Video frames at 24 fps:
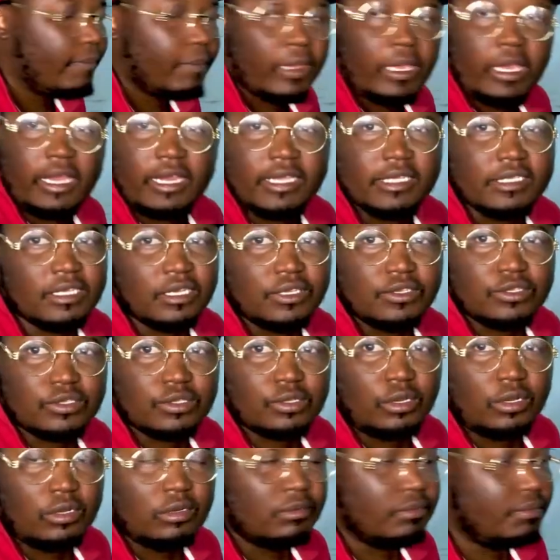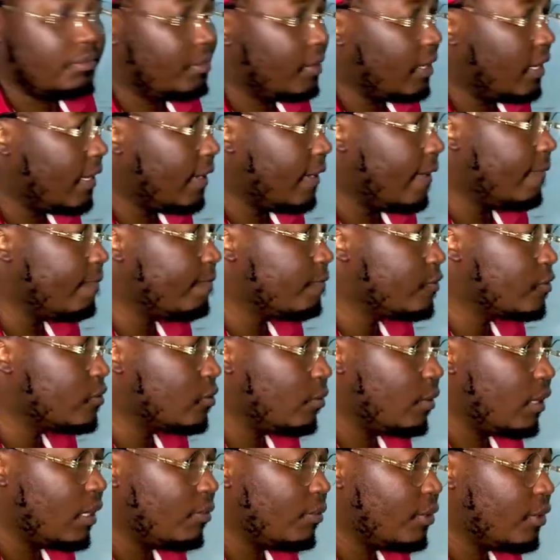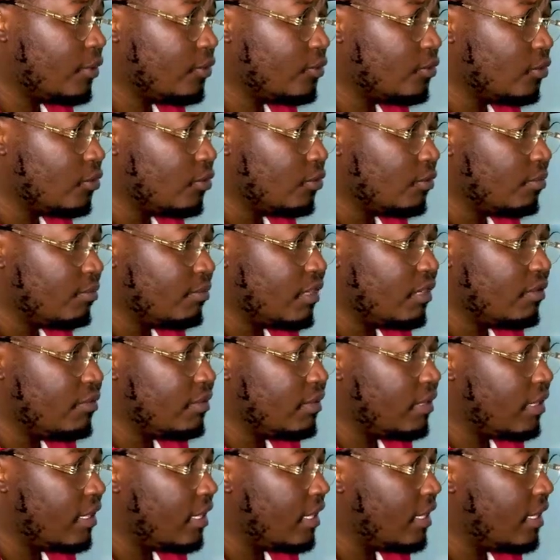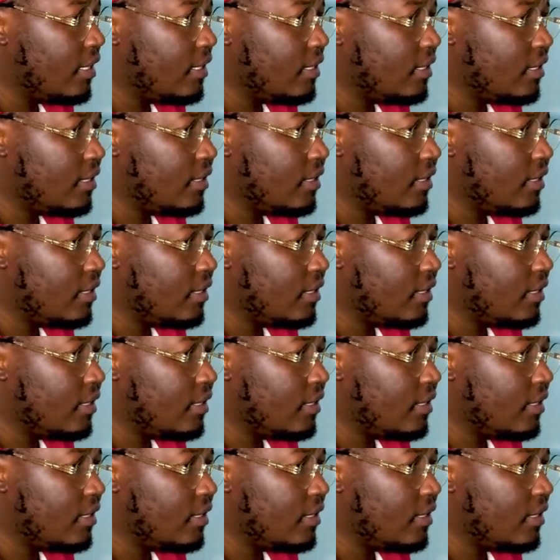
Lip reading: And that sounds dope. And then, so what I'm gonna do, maybe add